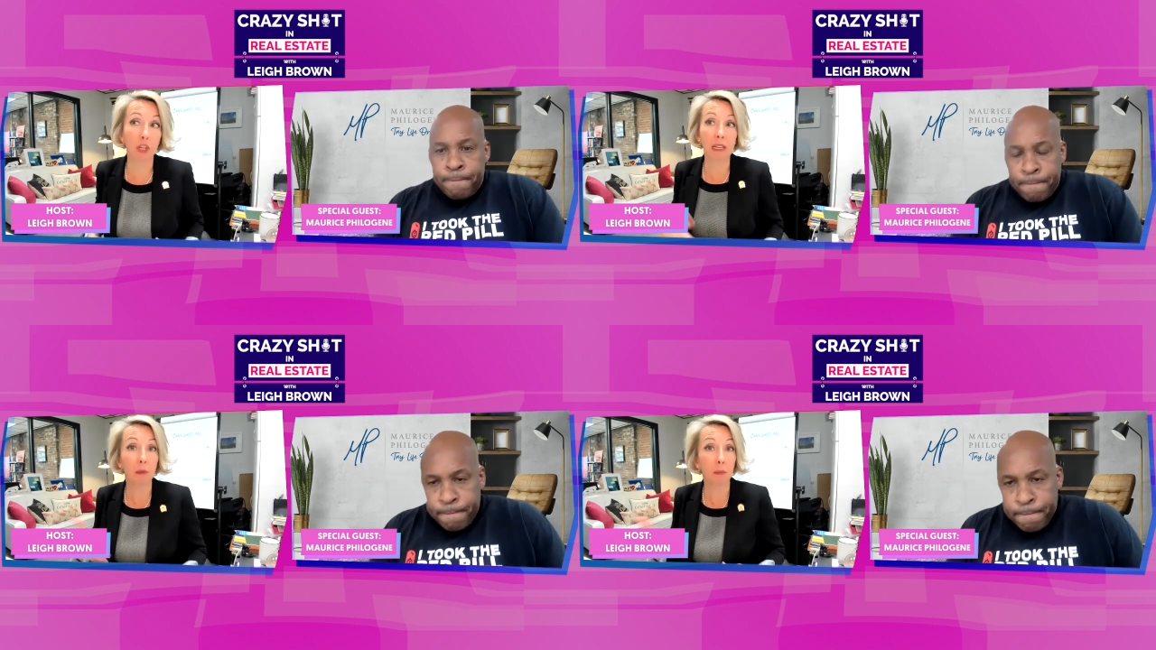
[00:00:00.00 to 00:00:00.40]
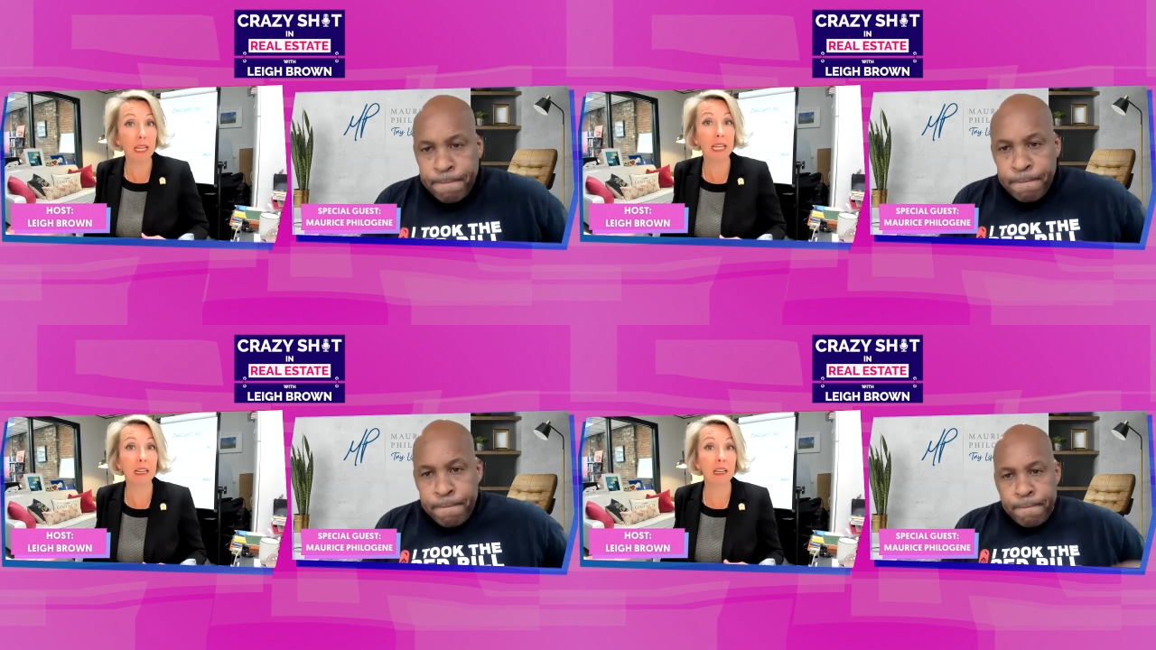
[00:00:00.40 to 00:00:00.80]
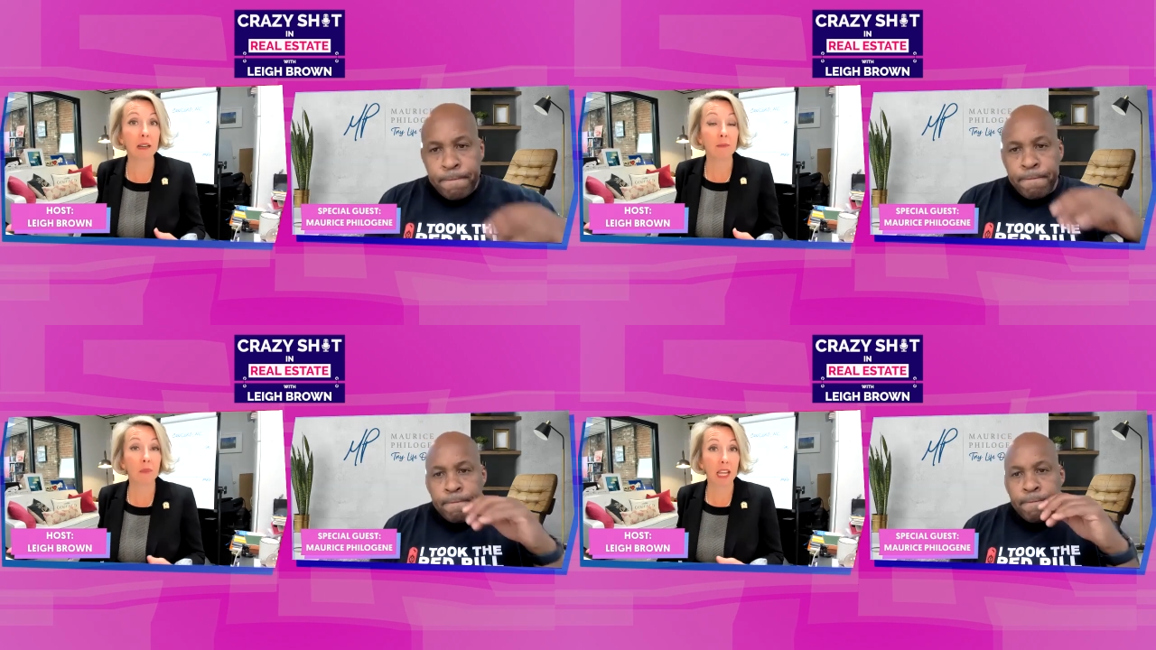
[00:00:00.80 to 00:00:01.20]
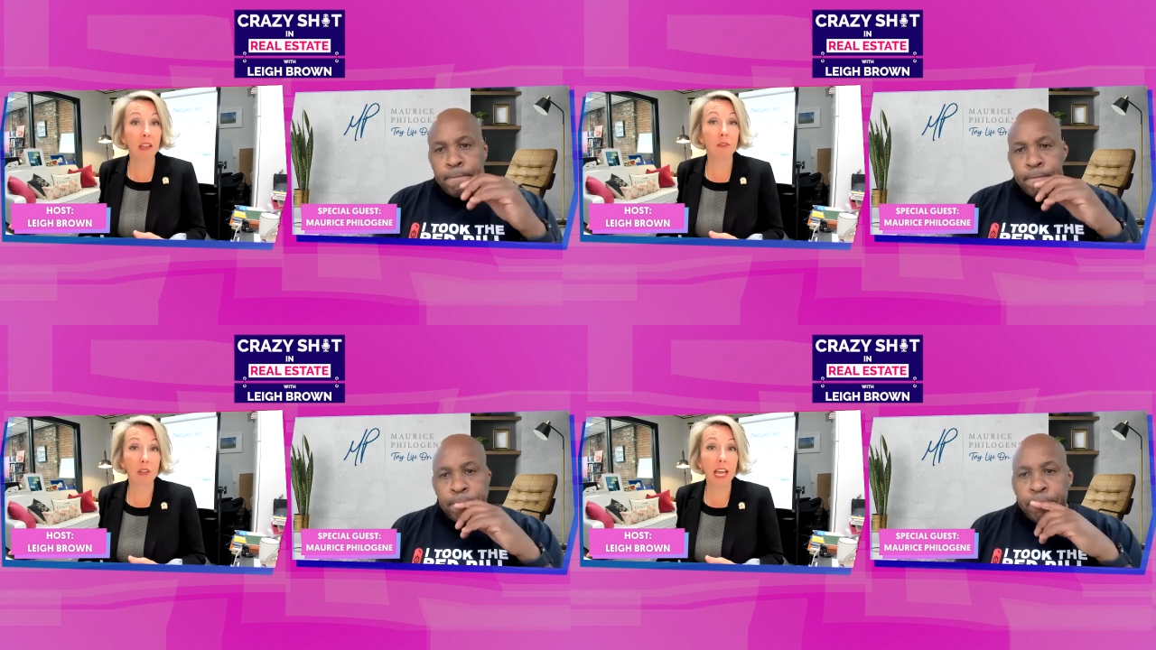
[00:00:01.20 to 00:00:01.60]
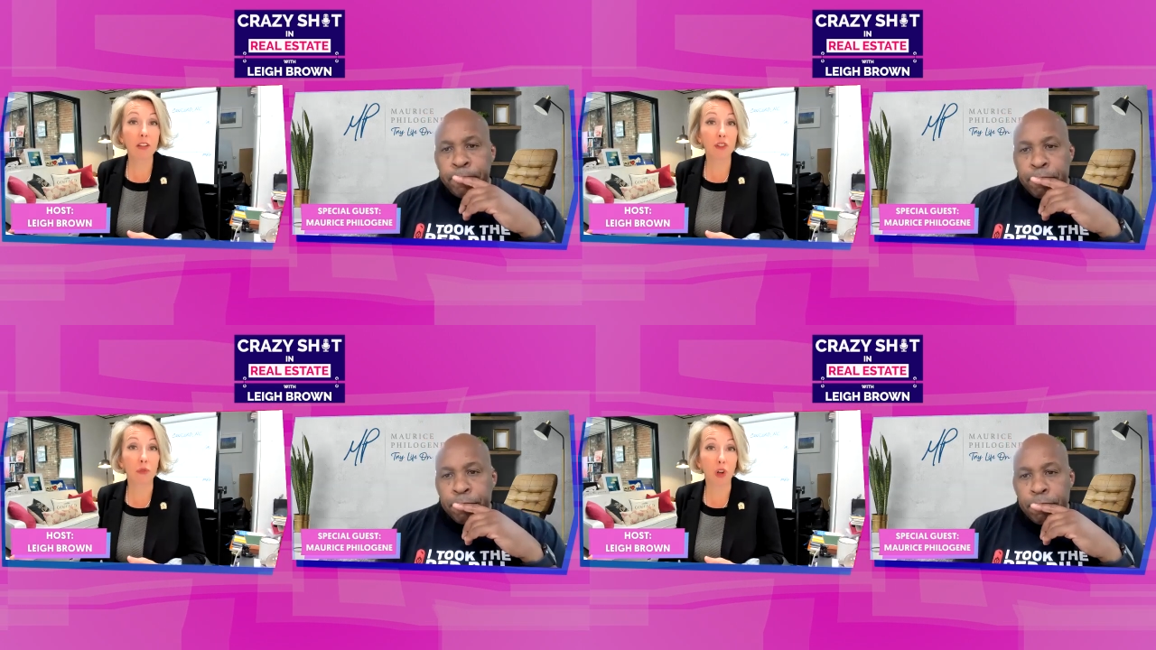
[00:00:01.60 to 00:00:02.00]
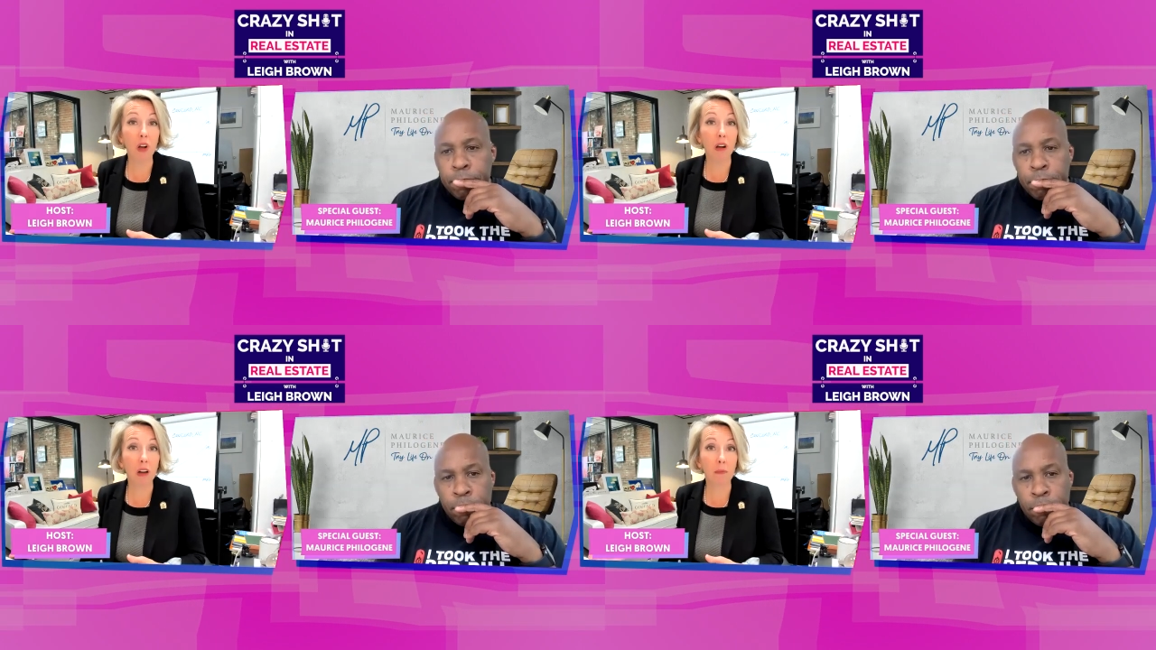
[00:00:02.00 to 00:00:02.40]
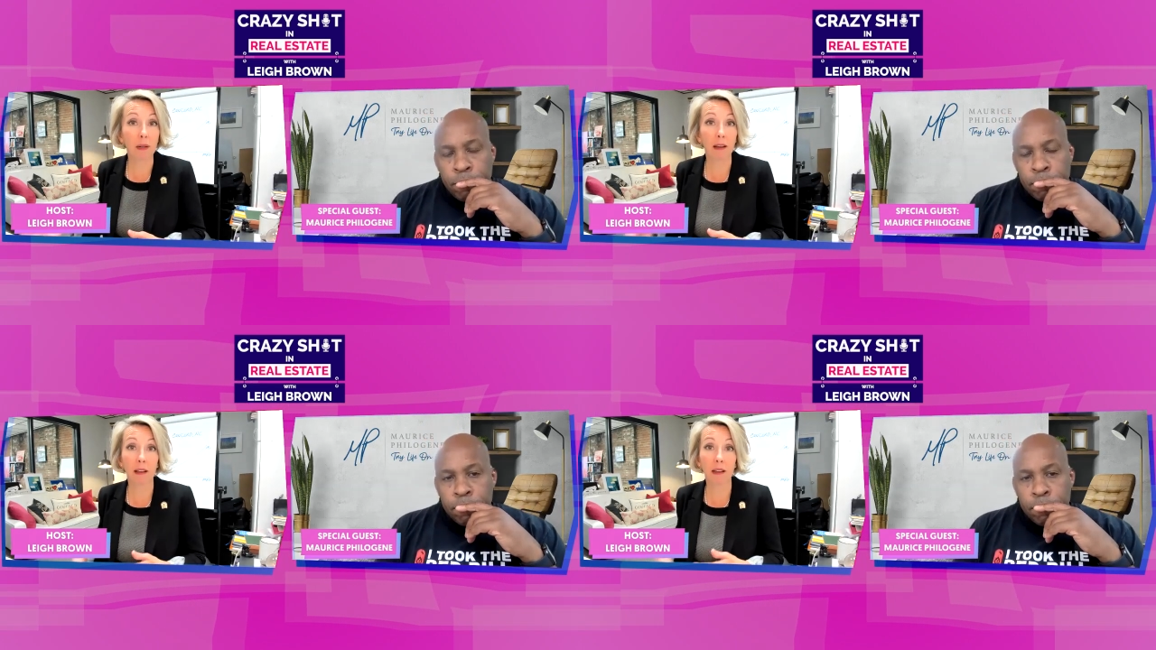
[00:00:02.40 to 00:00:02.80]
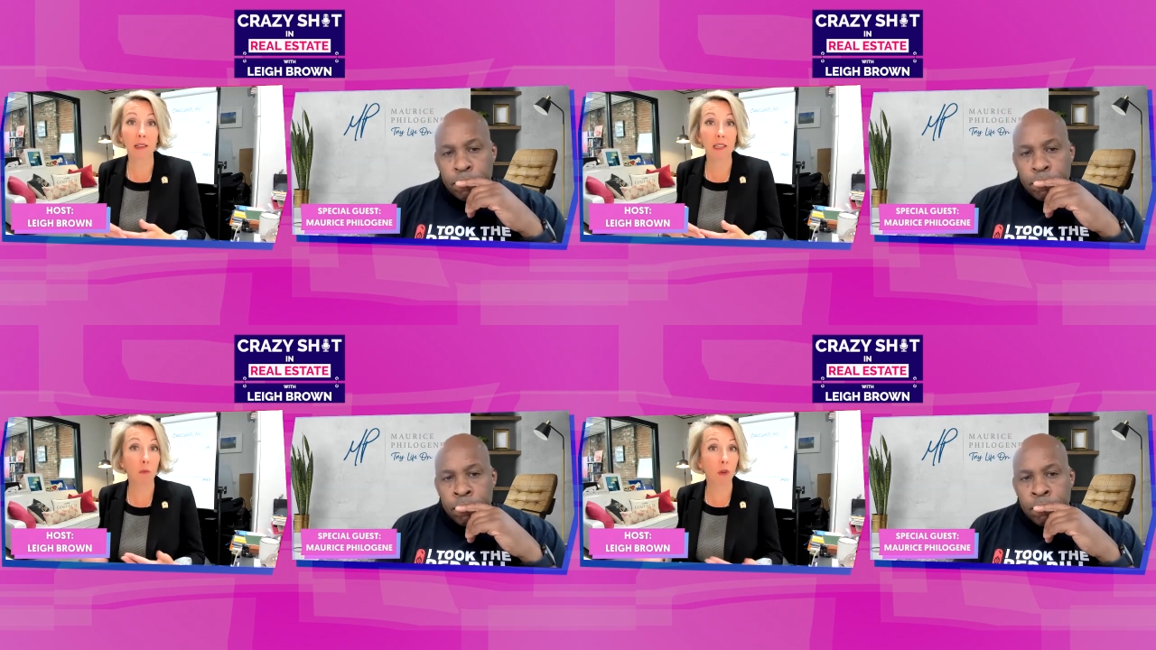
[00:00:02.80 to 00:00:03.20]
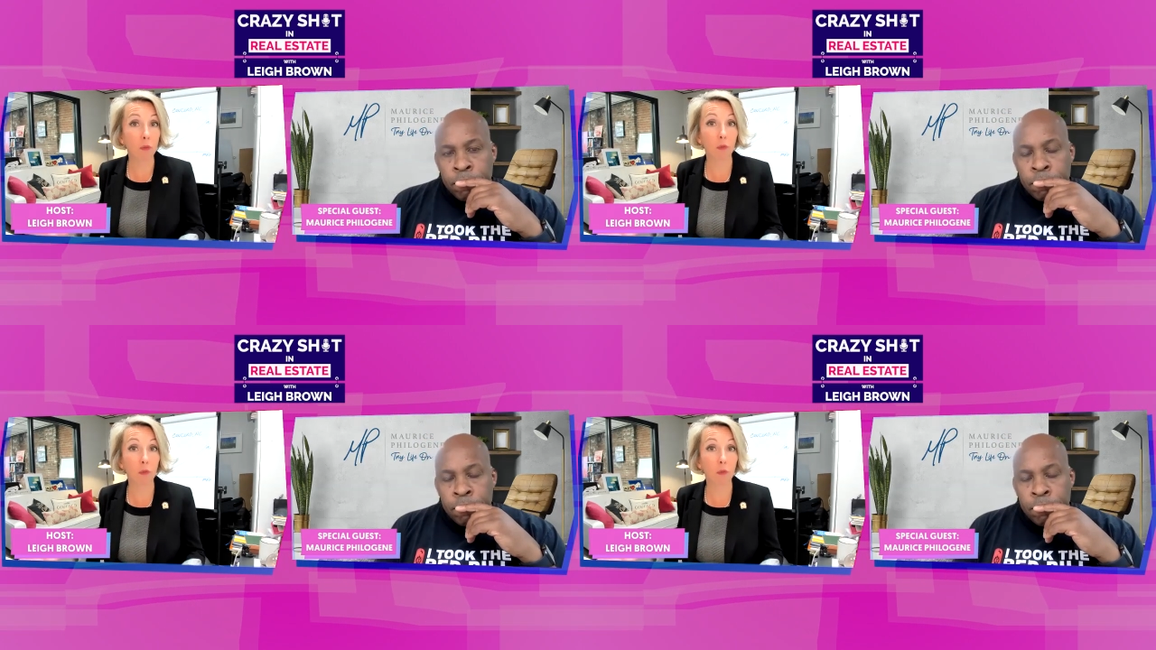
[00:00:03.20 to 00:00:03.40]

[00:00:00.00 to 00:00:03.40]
Speaker 1: need to be in the National Guard, because at one